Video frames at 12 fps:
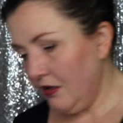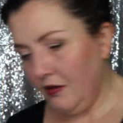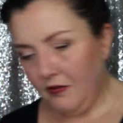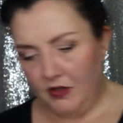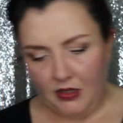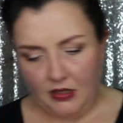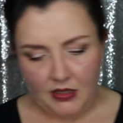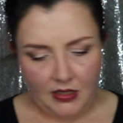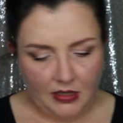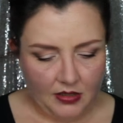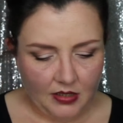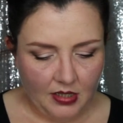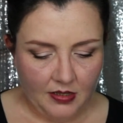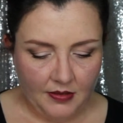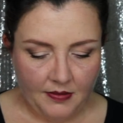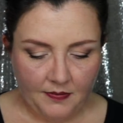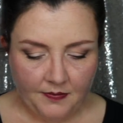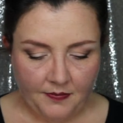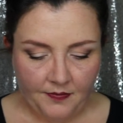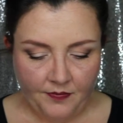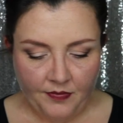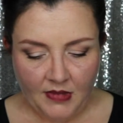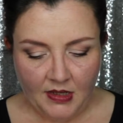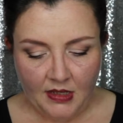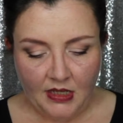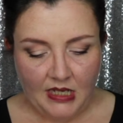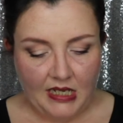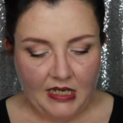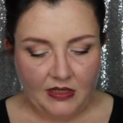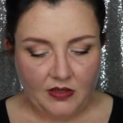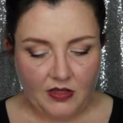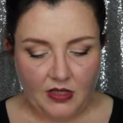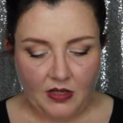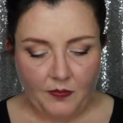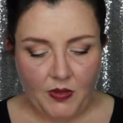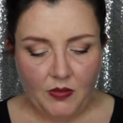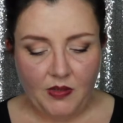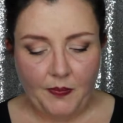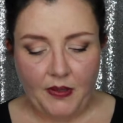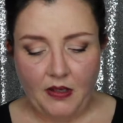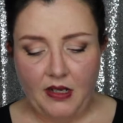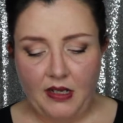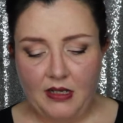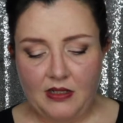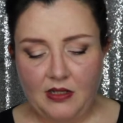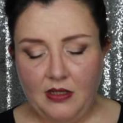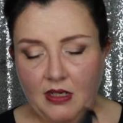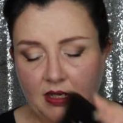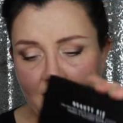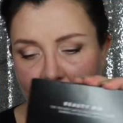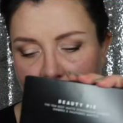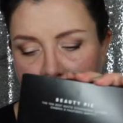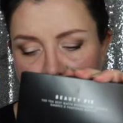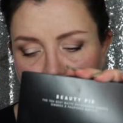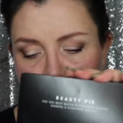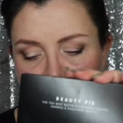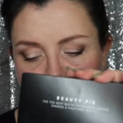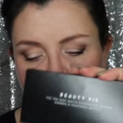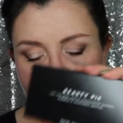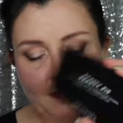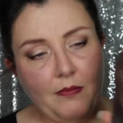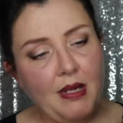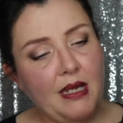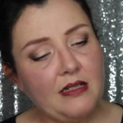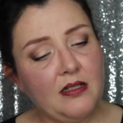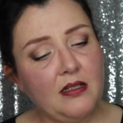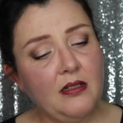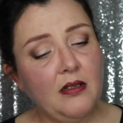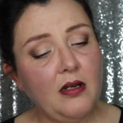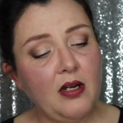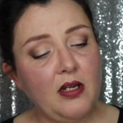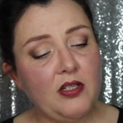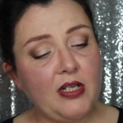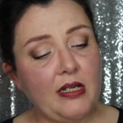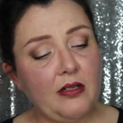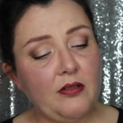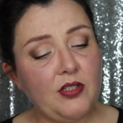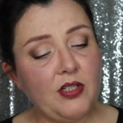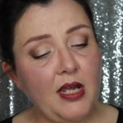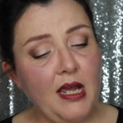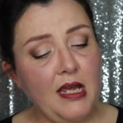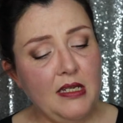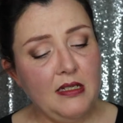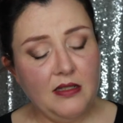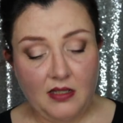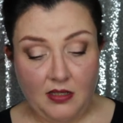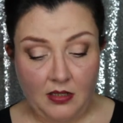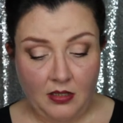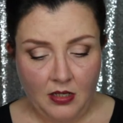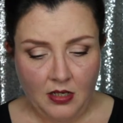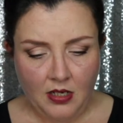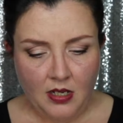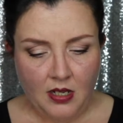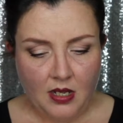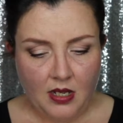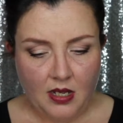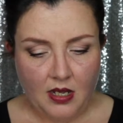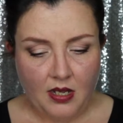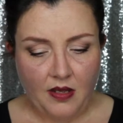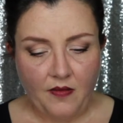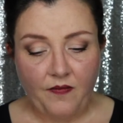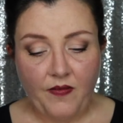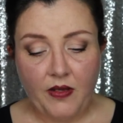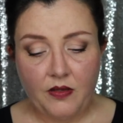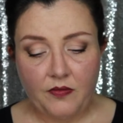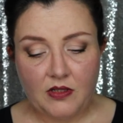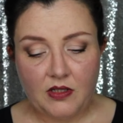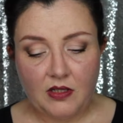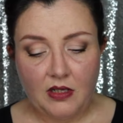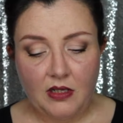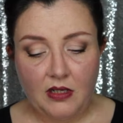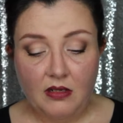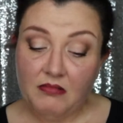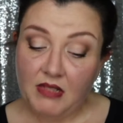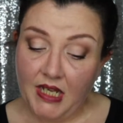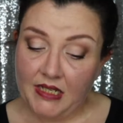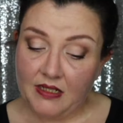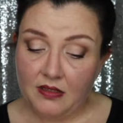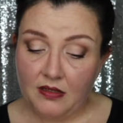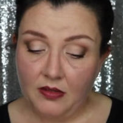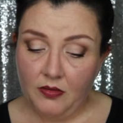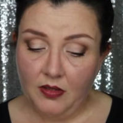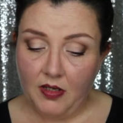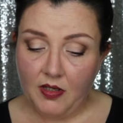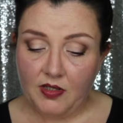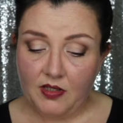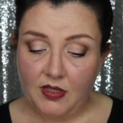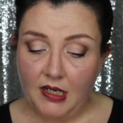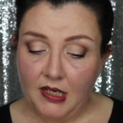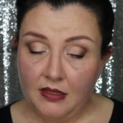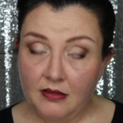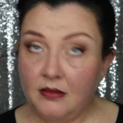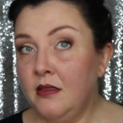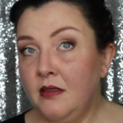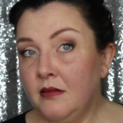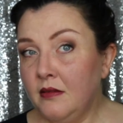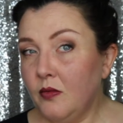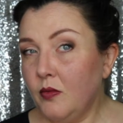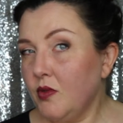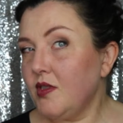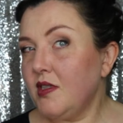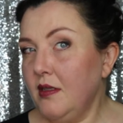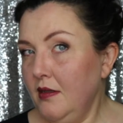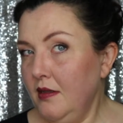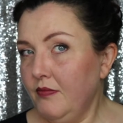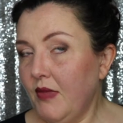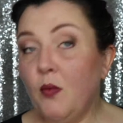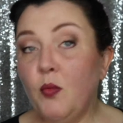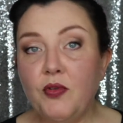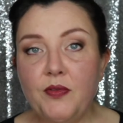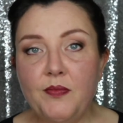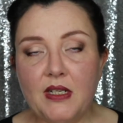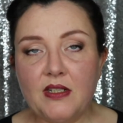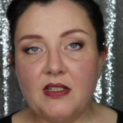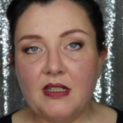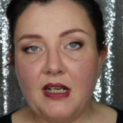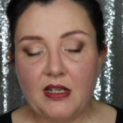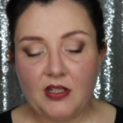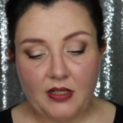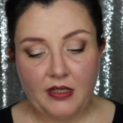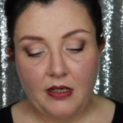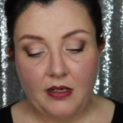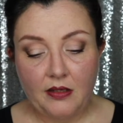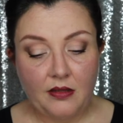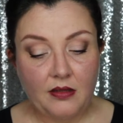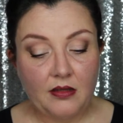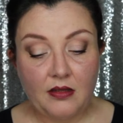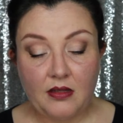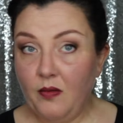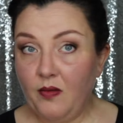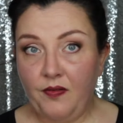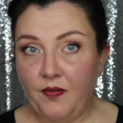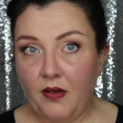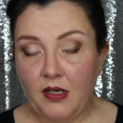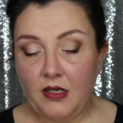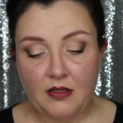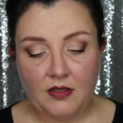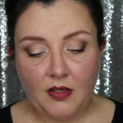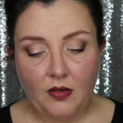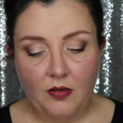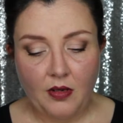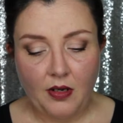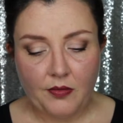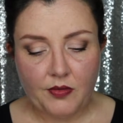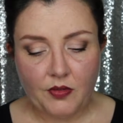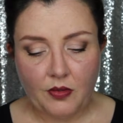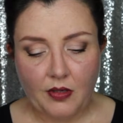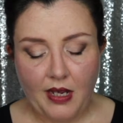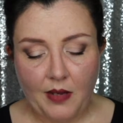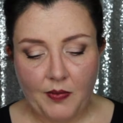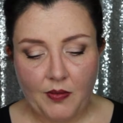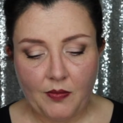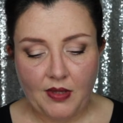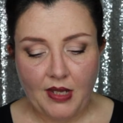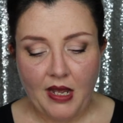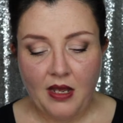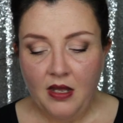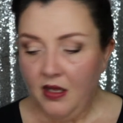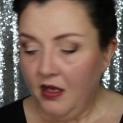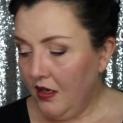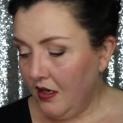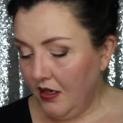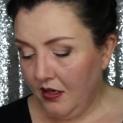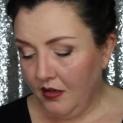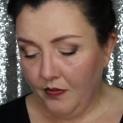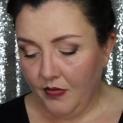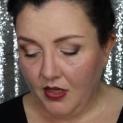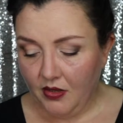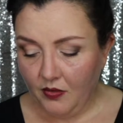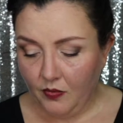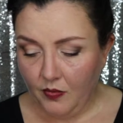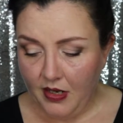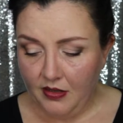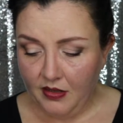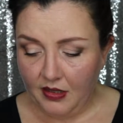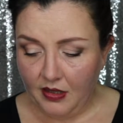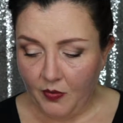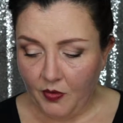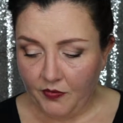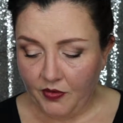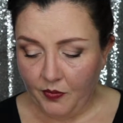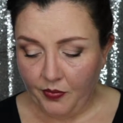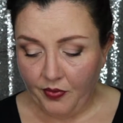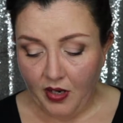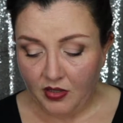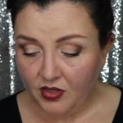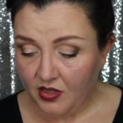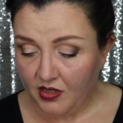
don't know if she says, it's Beauty Pie 10 Best Matte Eyeshadow Shades. Velvety, yes, long lasting, we'll see. I wore them yesterday actually, and they were fine, so I was quite happy with that. The way that they come off on the brush